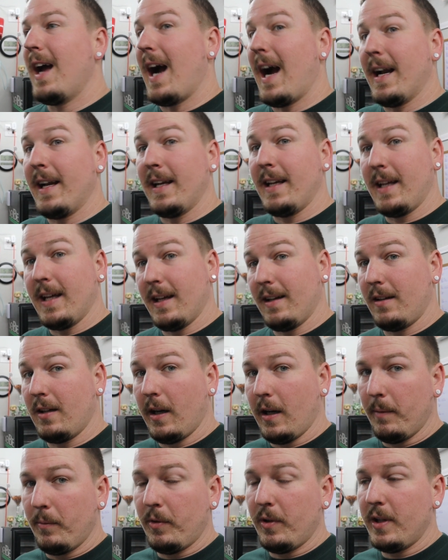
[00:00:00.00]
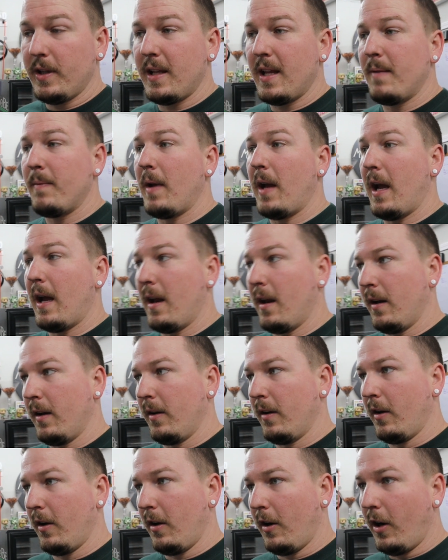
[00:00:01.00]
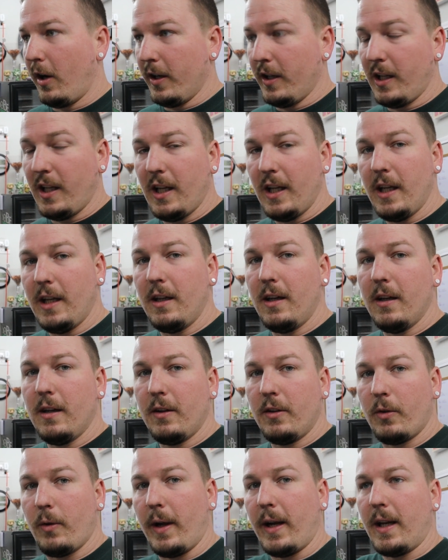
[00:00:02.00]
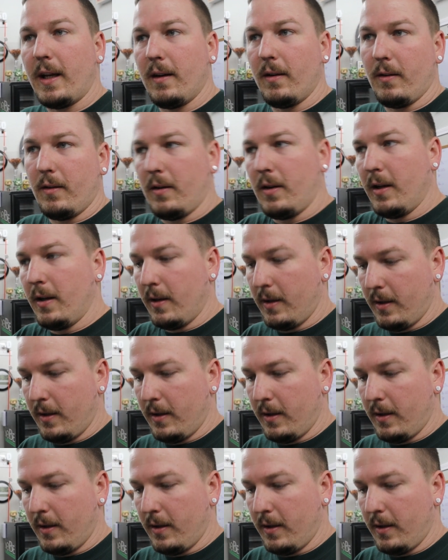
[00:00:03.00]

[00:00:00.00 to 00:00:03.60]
I need to get tubs in them and on heat so I can